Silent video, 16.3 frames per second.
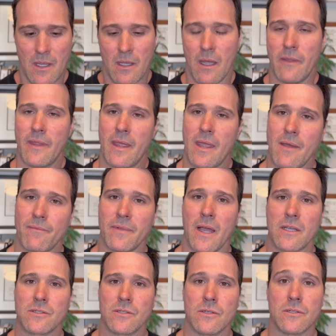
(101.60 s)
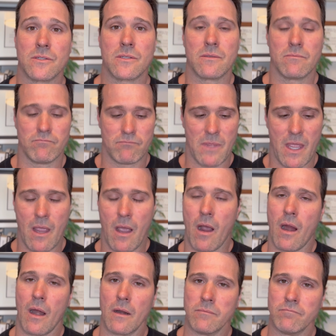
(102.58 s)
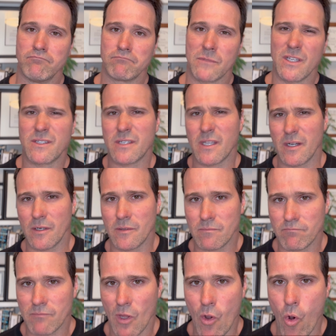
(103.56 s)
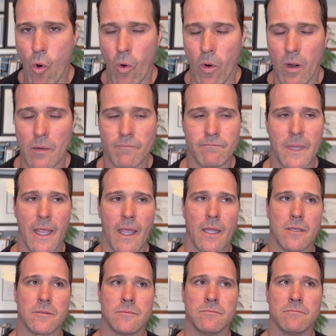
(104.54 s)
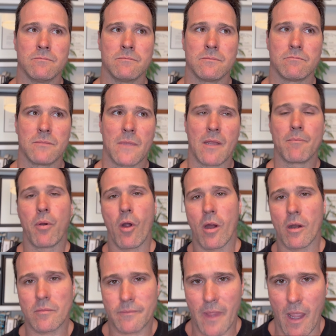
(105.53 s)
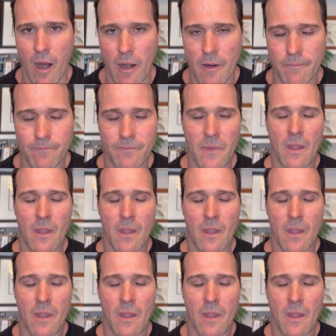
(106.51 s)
and the hip flexors, they are considered the core. And in part, they are.